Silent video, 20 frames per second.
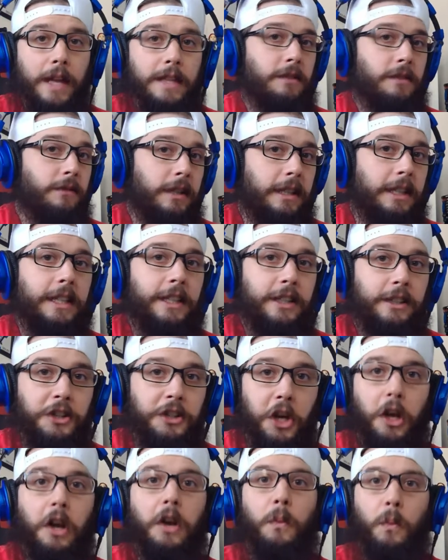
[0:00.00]
a really
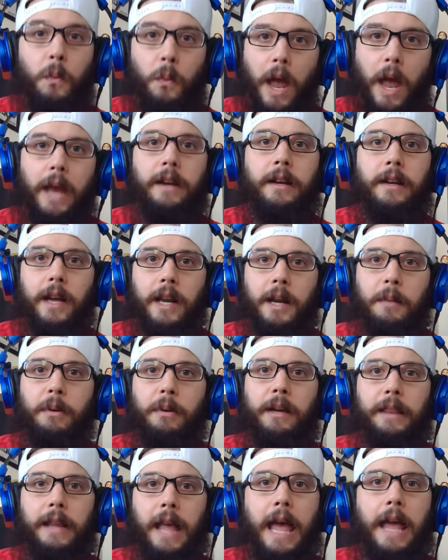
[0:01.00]
good way to kind of
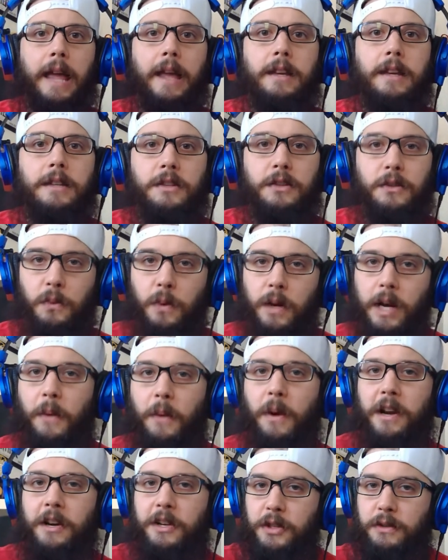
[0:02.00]
bring that into what I
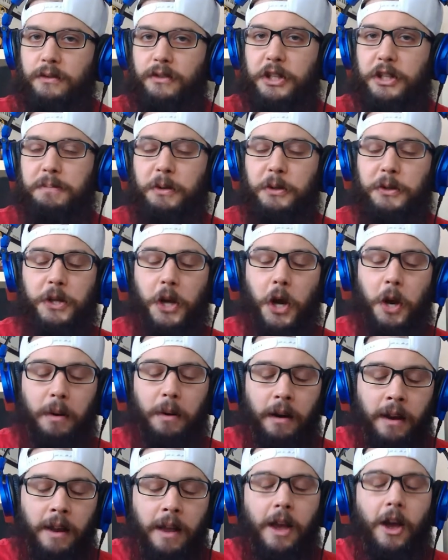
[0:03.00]
want to do for
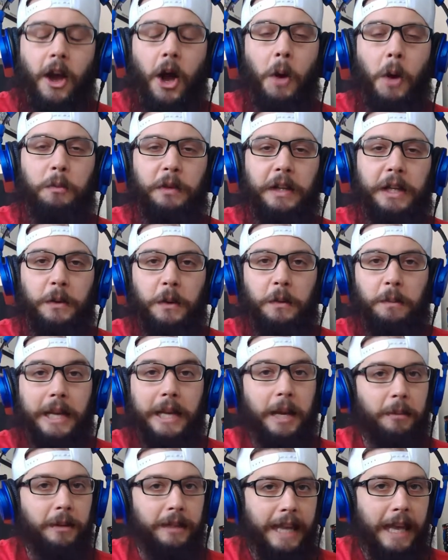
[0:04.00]
Spooktober. Hopefully we'll
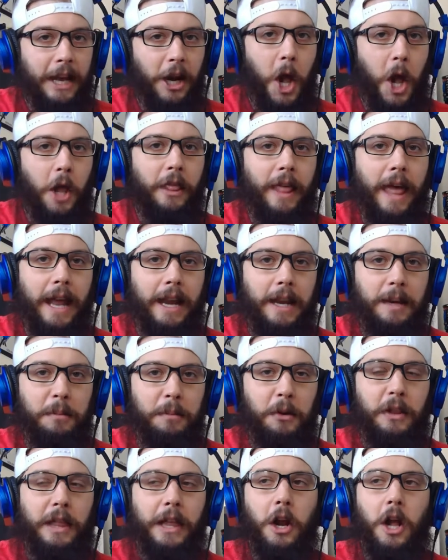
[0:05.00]
be able to get all that and
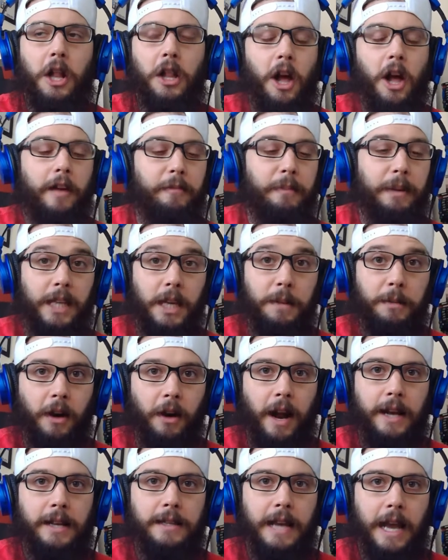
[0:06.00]
pull that all off. But keep
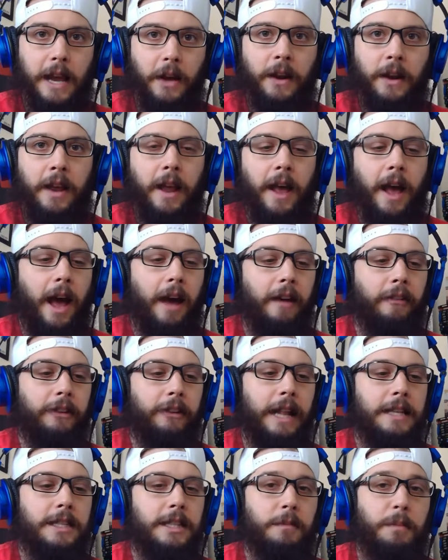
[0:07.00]
your eyes out for
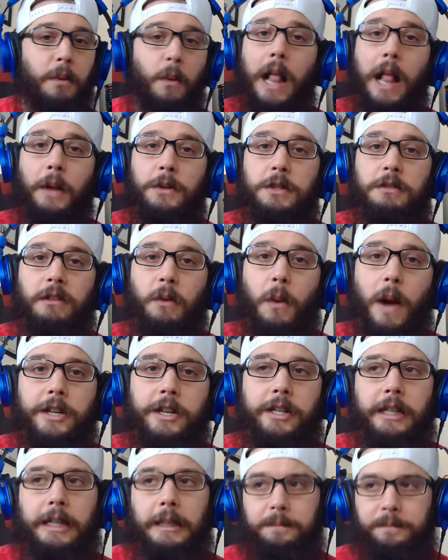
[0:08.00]
that stuff. But while I was
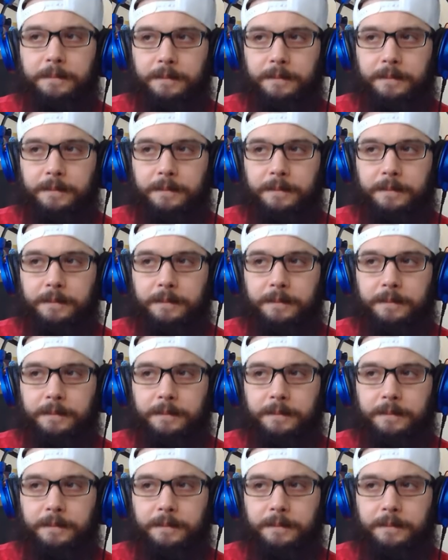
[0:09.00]
rewatching it,